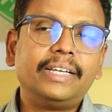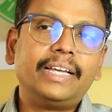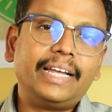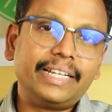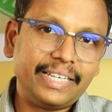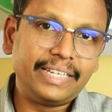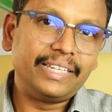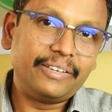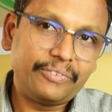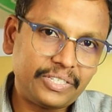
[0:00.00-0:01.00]
And then
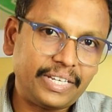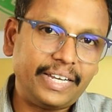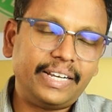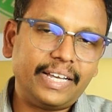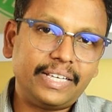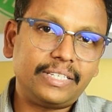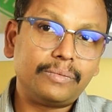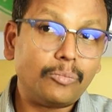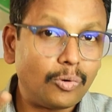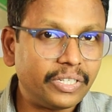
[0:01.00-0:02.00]
if a child has
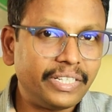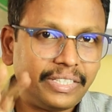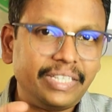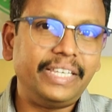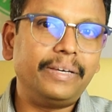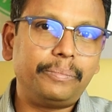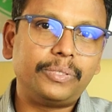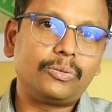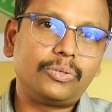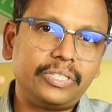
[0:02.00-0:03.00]
more than 3
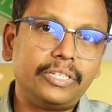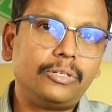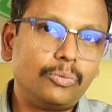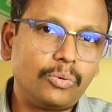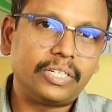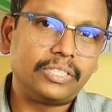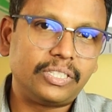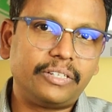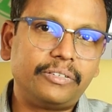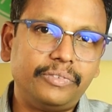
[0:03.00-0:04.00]
episodes in 2
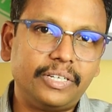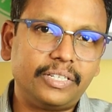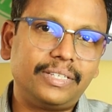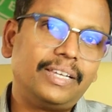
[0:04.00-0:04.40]
consecutive years,